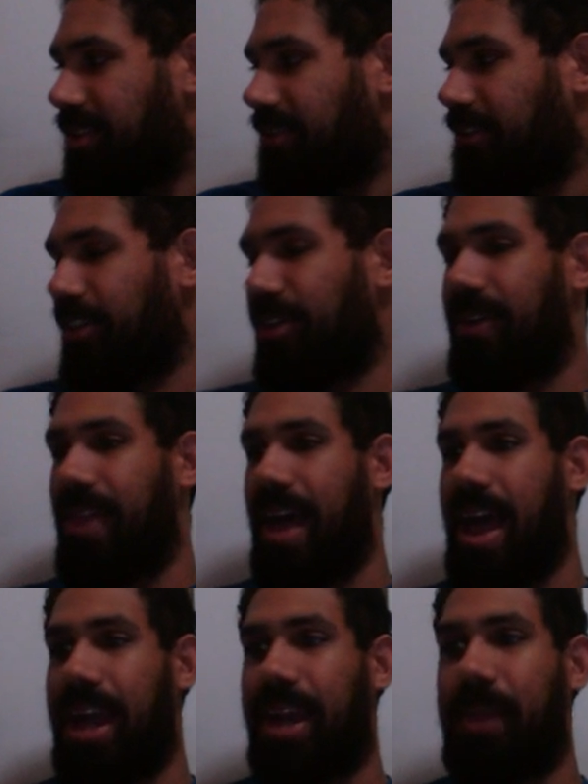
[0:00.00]
With all
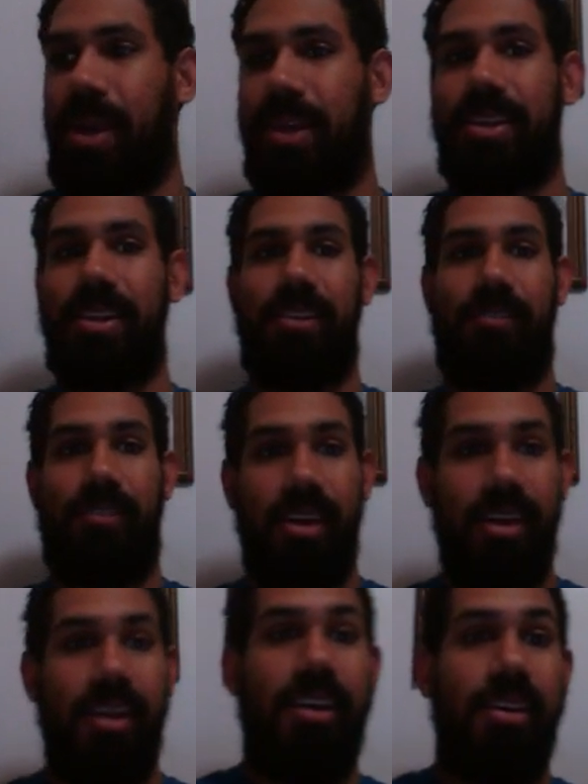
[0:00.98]
that animation
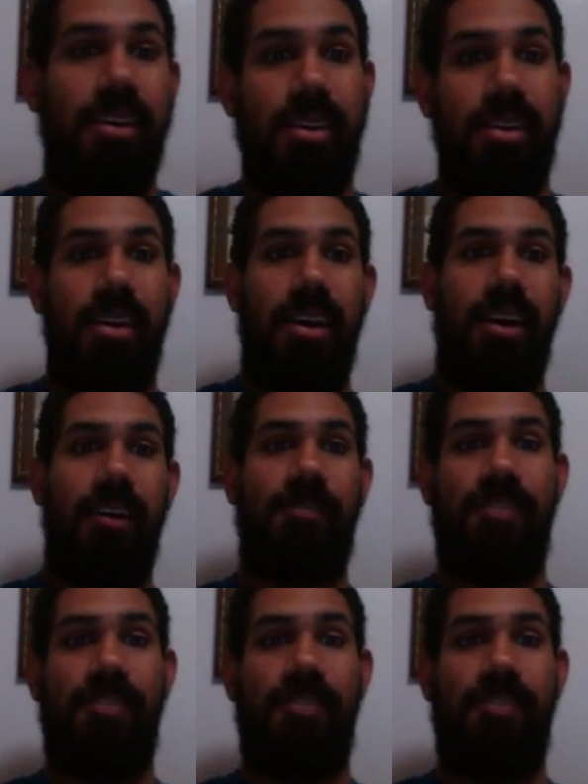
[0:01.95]
of